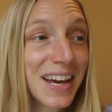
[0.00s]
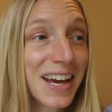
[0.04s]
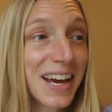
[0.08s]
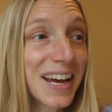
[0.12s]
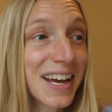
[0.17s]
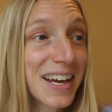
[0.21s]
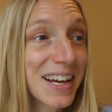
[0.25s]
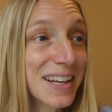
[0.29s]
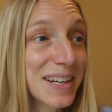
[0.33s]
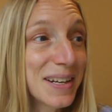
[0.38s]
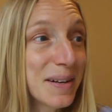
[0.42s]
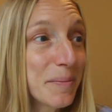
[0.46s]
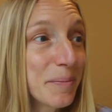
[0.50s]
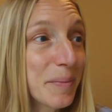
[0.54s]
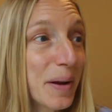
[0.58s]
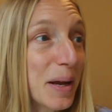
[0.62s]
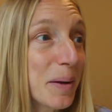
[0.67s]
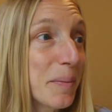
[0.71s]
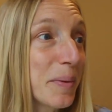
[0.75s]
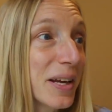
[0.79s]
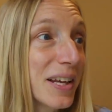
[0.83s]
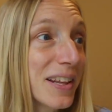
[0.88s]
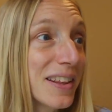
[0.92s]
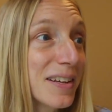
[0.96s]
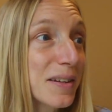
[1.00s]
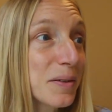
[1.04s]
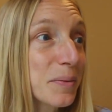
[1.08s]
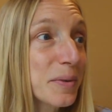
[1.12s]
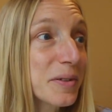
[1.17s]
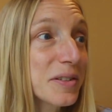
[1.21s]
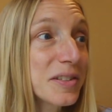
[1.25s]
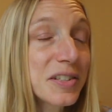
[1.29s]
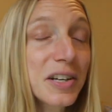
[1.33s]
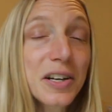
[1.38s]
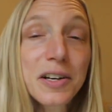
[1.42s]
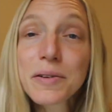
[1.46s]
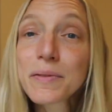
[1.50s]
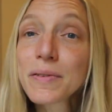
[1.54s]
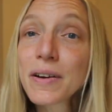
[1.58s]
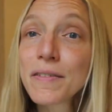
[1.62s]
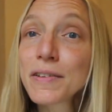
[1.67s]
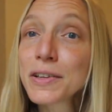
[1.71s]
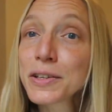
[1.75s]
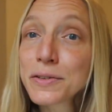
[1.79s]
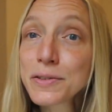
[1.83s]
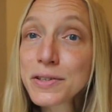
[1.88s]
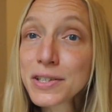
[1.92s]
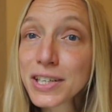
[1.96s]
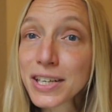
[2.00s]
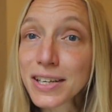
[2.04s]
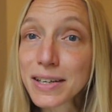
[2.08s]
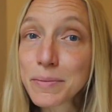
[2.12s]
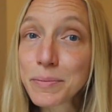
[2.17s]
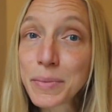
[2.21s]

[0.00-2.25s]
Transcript: And maybe this will start a revolution.